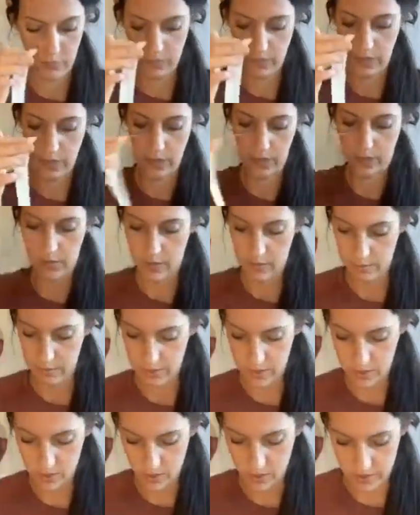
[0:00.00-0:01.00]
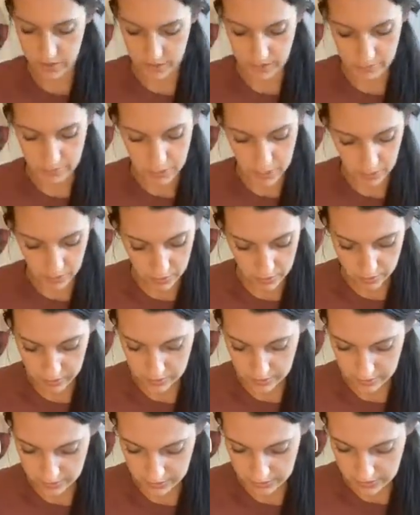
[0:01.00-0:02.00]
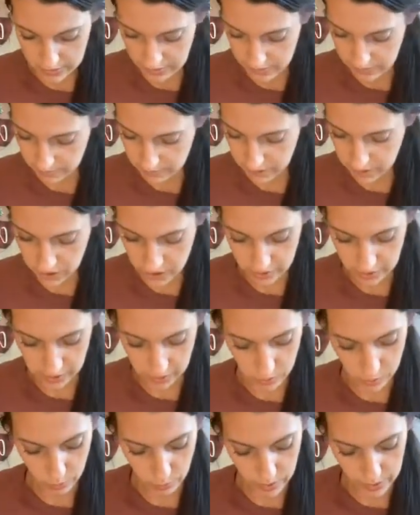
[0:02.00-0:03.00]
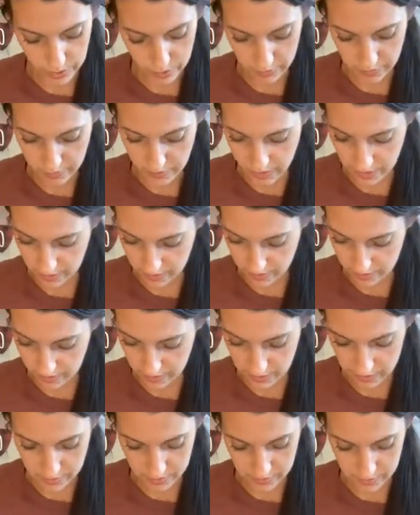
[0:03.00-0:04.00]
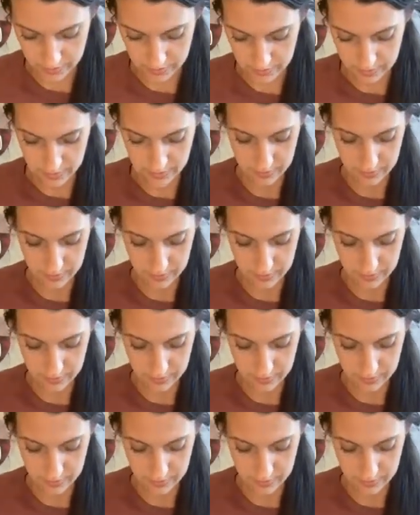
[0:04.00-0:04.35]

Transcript: I'm gonna start in the middle. I'm actually gonna go right over that line.